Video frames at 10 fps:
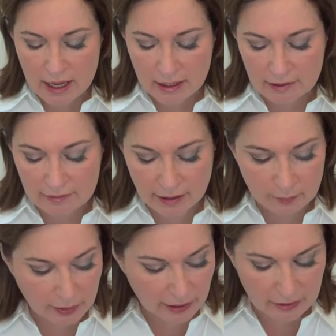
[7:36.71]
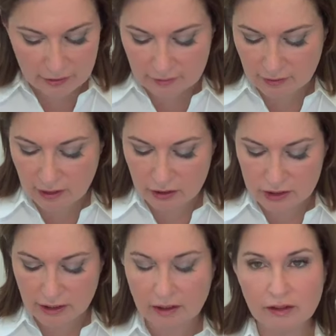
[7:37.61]
is I buy these, the
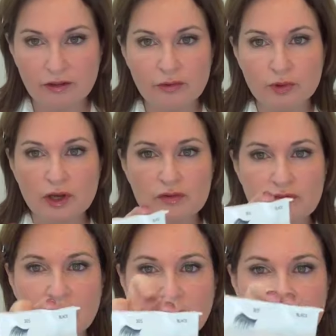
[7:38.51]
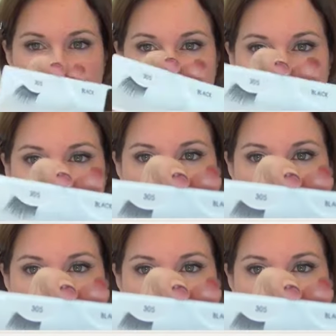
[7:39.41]
Ardell, the 305s,